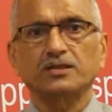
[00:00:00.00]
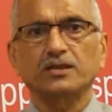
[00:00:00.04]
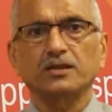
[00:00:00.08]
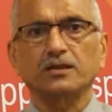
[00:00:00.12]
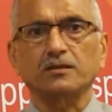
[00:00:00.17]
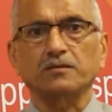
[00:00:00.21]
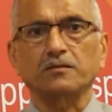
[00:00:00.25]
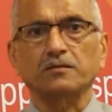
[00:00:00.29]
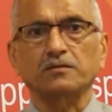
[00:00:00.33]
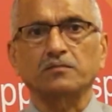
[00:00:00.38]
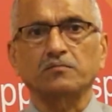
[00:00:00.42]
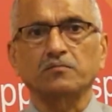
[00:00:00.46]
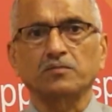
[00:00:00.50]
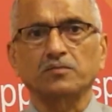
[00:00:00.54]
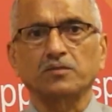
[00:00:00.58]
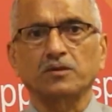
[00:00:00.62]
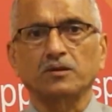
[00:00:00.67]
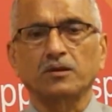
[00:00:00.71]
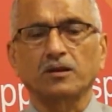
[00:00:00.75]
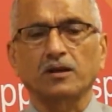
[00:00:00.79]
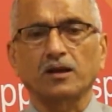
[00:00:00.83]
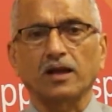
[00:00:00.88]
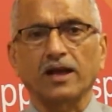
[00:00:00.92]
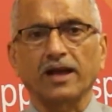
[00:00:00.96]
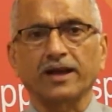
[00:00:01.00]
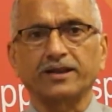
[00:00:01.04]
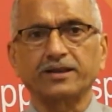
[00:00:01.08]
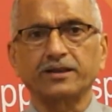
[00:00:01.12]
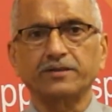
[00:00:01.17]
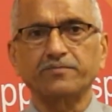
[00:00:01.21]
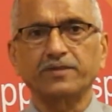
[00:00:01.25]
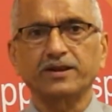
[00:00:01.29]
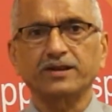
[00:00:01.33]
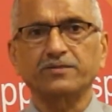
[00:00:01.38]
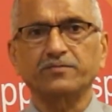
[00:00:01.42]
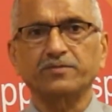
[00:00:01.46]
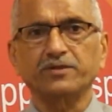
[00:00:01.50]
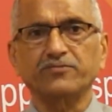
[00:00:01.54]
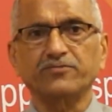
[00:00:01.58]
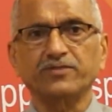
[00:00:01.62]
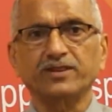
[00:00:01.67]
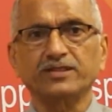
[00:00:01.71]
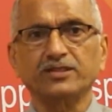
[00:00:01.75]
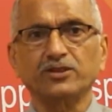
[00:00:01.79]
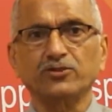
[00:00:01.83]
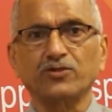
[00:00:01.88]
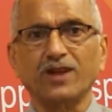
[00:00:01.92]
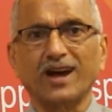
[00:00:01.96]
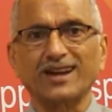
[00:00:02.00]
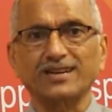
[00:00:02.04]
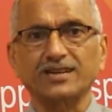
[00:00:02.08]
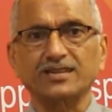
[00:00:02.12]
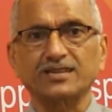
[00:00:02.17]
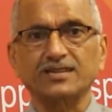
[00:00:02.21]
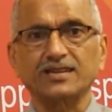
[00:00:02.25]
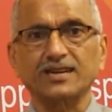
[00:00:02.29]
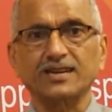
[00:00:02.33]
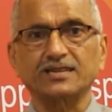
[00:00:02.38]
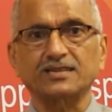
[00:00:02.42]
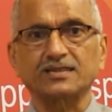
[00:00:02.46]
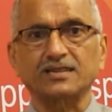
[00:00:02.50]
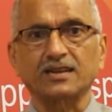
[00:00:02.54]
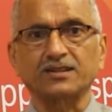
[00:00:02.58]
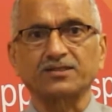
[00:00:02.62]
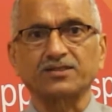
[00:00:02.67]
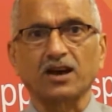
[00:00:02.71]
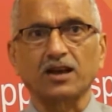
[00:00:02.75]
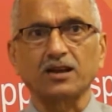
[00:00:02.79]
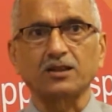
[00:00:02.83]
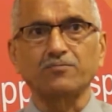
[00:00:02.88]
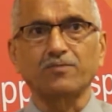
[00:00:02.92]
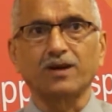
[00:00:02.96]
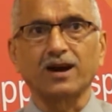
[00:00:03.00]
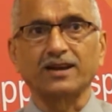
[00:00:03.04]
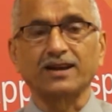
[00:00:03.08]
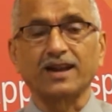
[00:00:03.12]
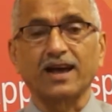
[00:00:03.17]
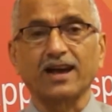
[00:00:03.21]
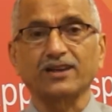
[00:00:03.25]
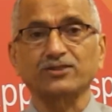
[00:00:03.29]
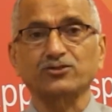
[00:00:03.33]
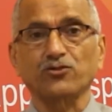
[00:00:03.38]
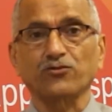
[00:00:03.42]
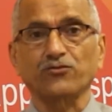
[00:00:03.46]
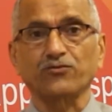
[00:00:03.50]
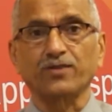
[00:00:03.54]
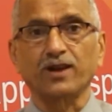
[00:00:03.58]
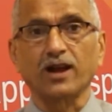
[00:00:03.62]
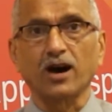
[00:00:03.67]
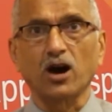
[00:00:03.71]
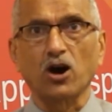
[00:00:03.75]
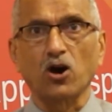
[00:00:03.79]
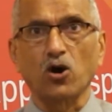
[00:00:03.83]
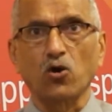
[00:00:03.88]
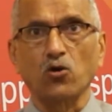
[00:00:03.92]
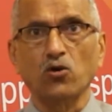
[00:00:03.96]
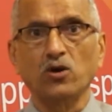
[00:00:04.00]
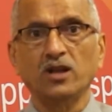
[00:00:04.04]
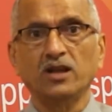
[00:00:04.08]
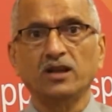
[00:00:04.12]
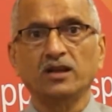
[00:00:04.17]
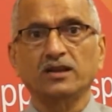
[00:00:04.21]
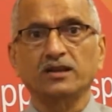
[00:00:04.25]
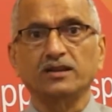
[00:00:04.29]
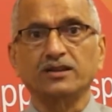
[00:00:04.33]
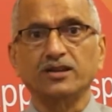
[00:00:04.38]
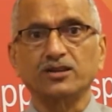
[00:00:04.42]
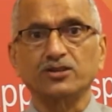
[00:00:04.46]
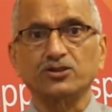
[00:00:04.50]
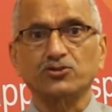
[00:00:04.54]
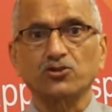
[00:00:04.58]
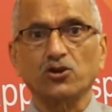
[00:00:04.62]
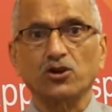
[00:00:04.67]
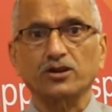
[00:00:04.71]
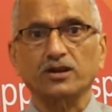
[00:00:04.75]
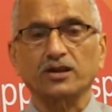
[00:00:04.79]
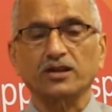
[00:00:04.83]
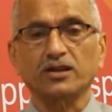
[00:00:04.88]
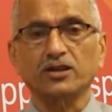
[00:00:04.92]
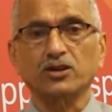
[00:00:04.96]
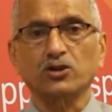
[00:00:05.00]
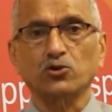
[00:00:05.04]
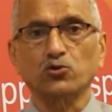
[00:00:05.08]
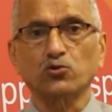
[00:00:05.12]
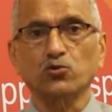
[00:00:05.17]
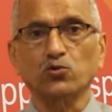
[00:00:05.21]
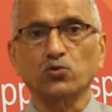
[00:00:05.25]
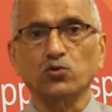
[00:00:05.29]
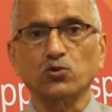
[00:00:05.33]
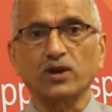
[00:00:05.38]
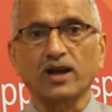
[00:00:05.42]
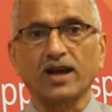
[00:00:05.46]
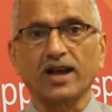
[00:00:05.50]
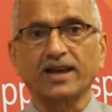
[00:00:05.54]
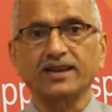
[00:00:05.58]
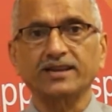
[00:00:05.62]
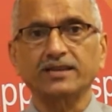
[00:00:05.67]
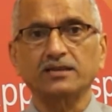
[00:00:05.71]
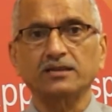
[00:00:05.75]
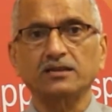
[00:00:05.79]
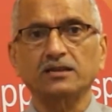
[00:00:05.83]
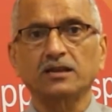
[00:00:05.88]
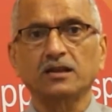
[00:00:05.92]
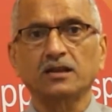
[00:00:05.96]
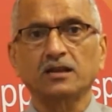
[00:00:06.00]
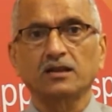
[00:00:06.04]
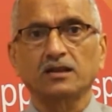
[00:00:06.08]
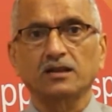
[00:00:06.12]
the agreement between the United States and Taliban as of now does not include any